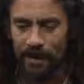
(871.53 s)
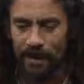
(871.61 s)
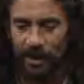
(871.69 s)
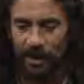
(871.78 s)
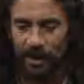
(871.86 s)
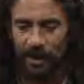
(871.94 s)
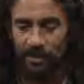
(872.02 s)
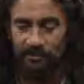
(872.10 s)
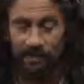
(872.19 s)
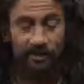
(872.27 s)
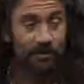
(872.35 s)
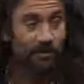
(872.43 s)
at a
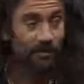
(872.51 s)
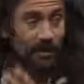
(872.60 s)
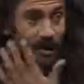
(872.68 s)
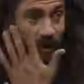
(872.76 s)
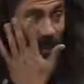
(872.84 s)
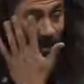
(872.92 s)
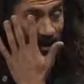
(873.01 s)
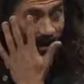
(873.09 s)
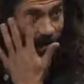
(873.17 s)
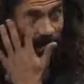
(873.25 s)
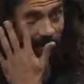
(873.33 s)
venue. A friend